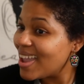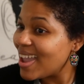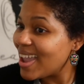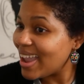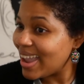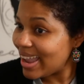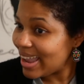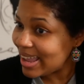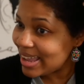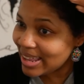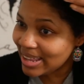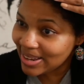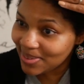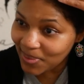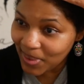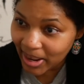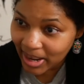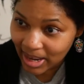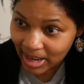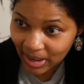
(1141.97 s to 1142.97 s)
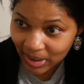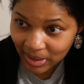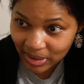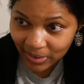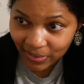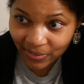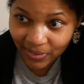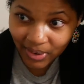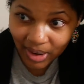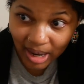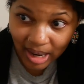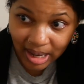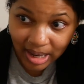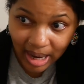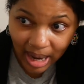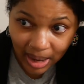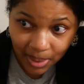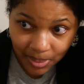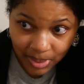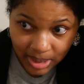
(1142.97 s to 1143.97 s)
And right here in the front,
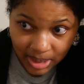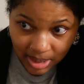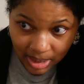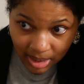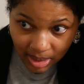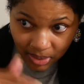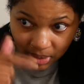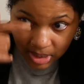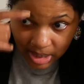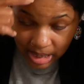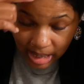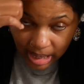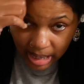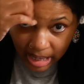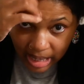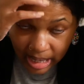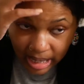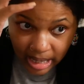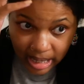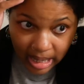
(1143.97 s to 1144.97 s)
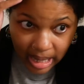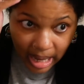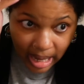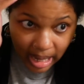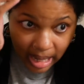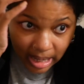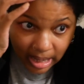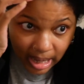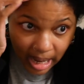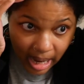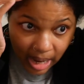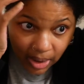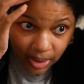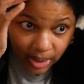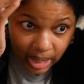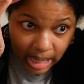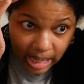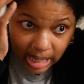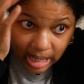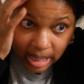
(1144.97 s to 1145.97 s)
I was losing it, and now
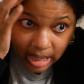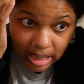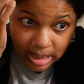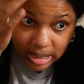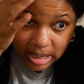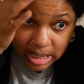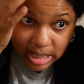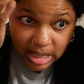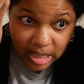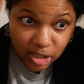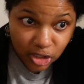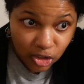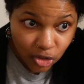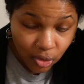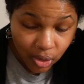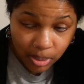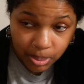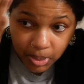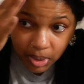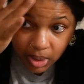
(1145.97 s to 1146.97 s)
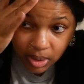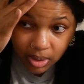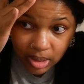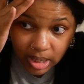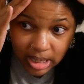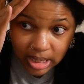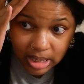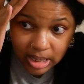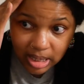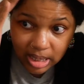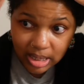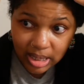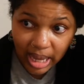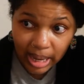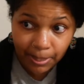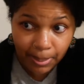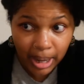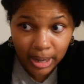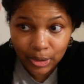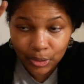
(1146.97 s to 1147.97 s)
it just looks normal. This looks like
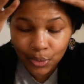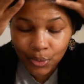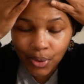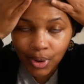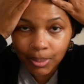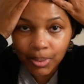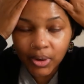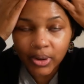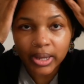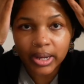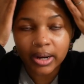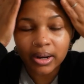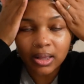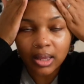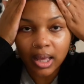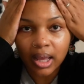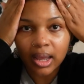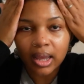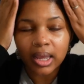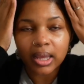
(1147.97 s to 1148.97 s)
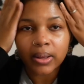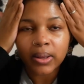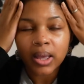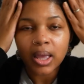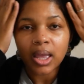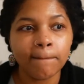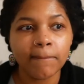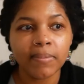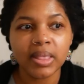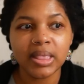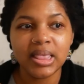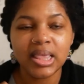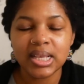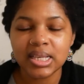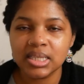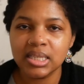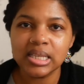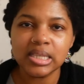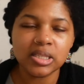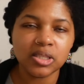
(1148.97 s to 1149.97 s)
my normal hairline.
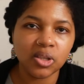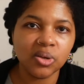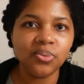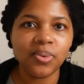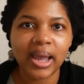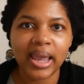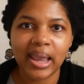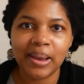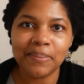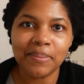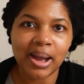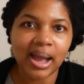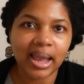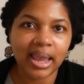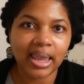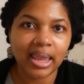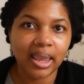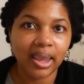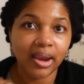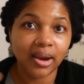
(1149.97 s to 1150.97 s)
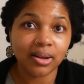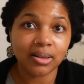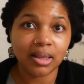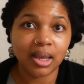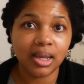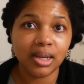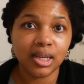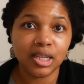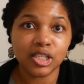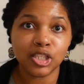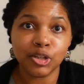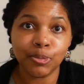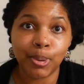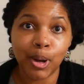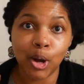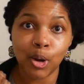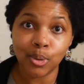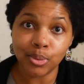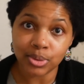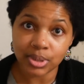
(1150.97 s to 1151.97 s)
This is the way my hairline is
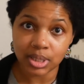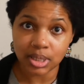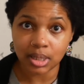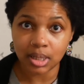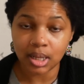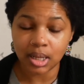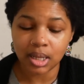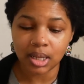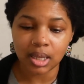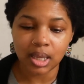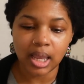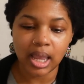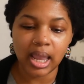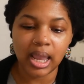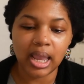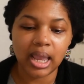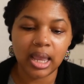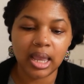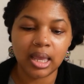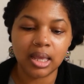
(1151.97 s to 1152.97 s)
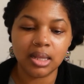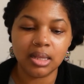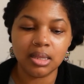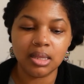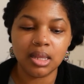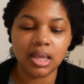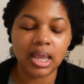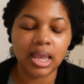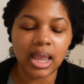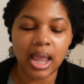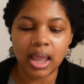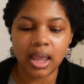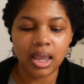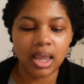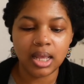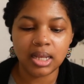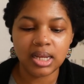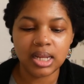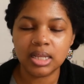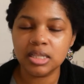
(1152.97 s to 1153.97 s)
supposed to look, and
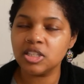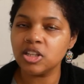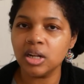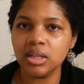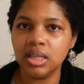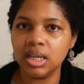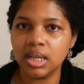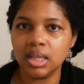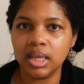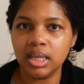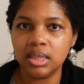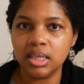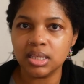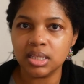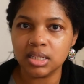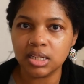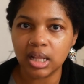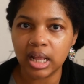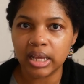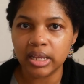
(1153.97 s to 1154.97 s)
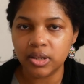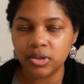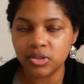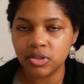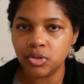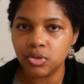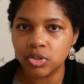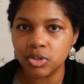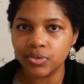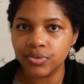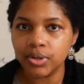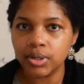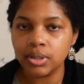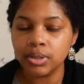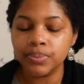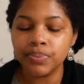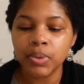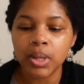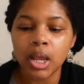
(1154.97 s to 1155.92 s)
it didn't start looking like this until I used Nutrafol.